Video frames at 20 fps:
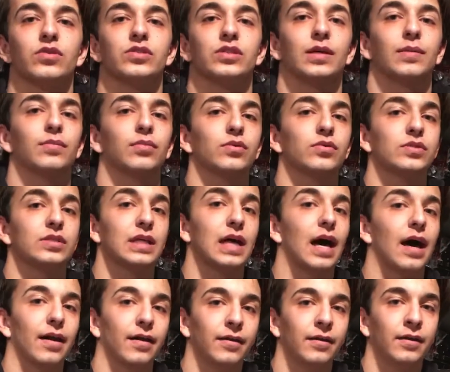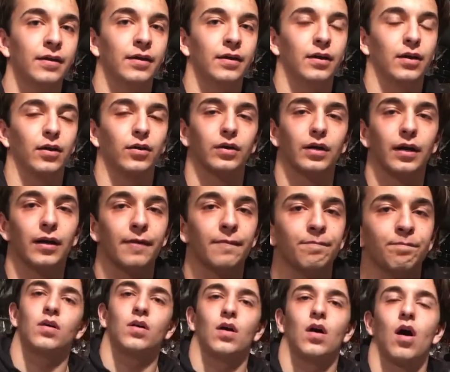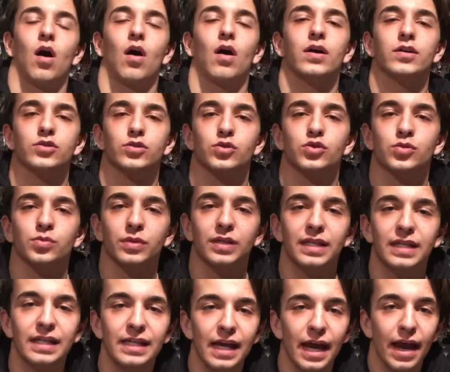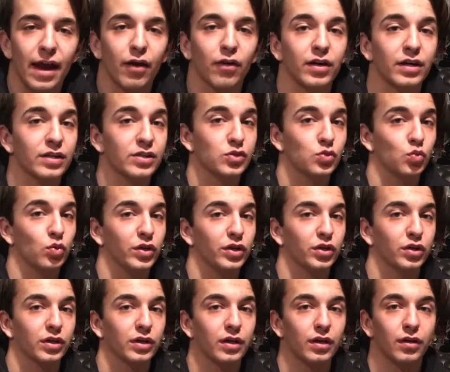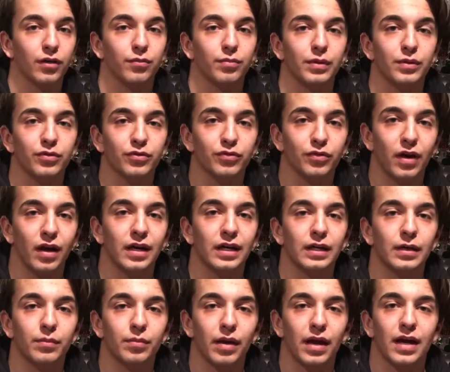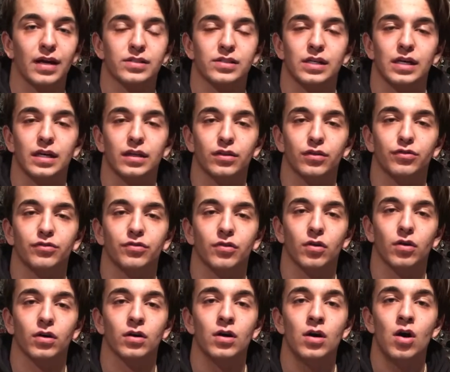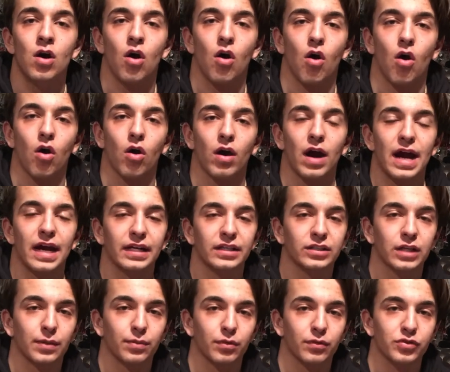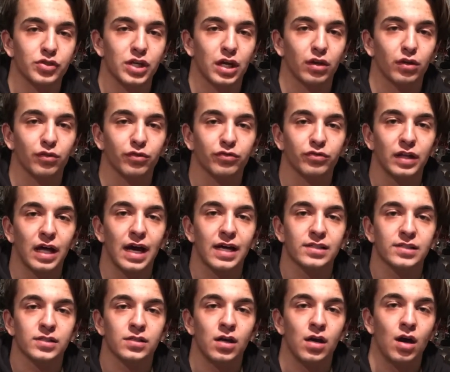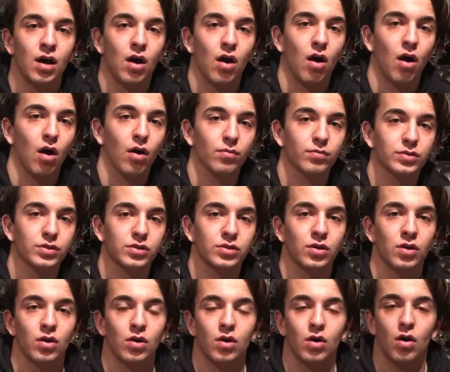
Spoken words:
resembles that, okay? All right, so some key areas where you're gonna be finding bass in the fall are any type of shallow flats, humps,